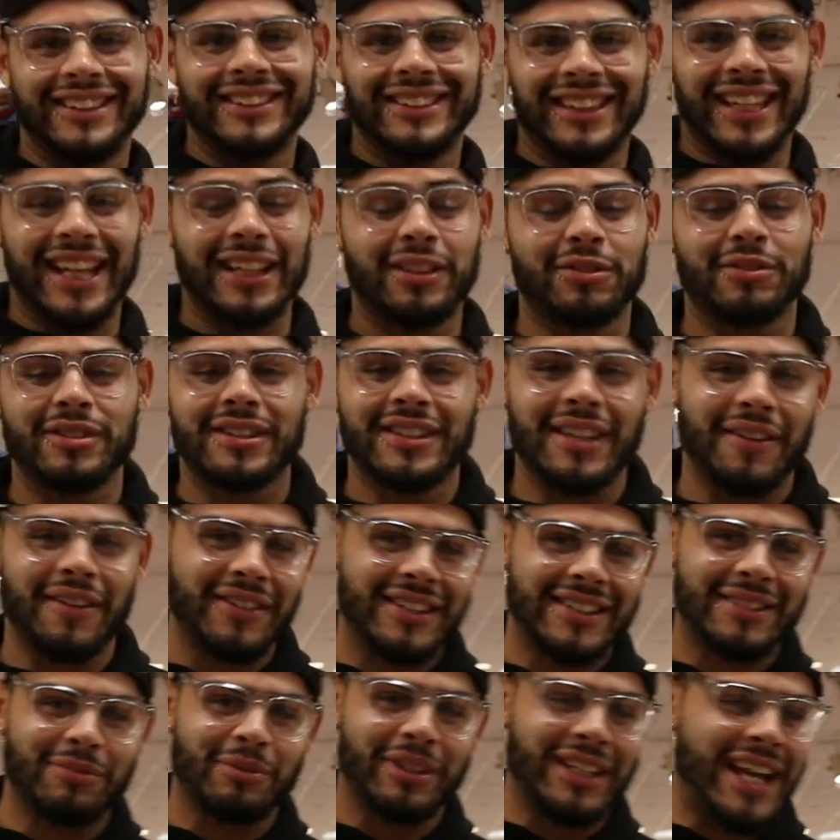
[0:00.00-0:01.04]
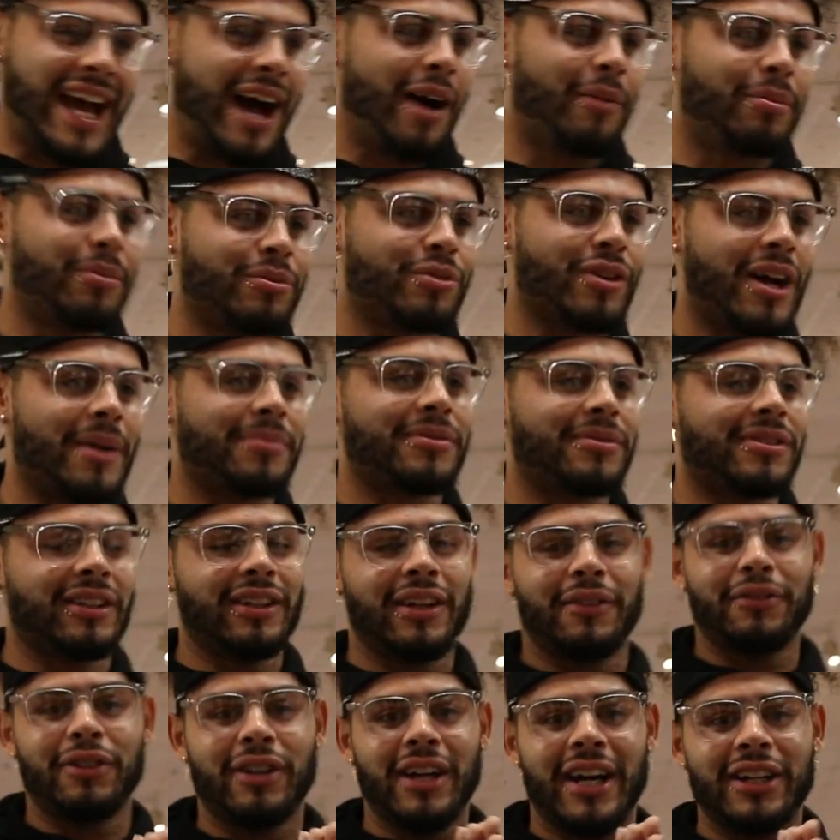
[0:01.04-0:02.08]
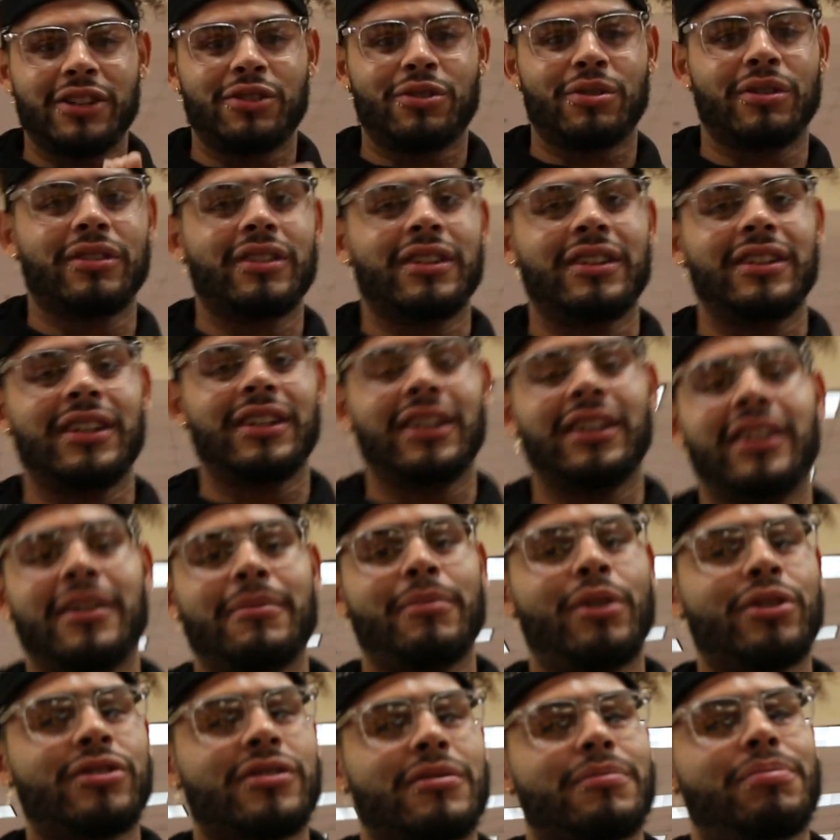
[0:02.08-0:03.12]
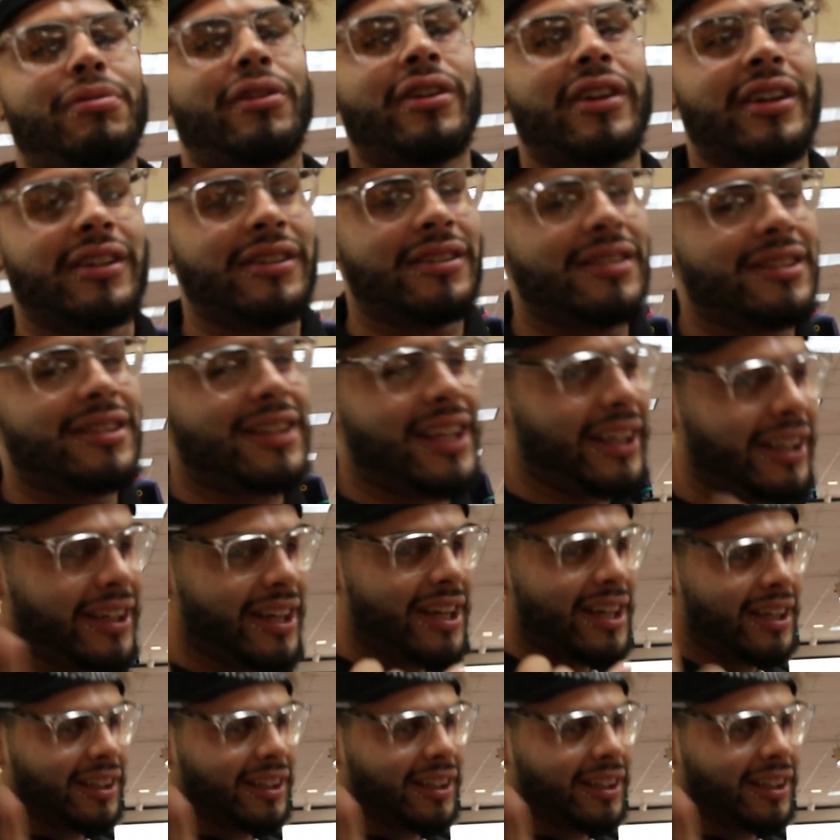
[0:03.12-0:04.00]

July 27th is when the album drops. Love you guys truly and dearly, and most important, stay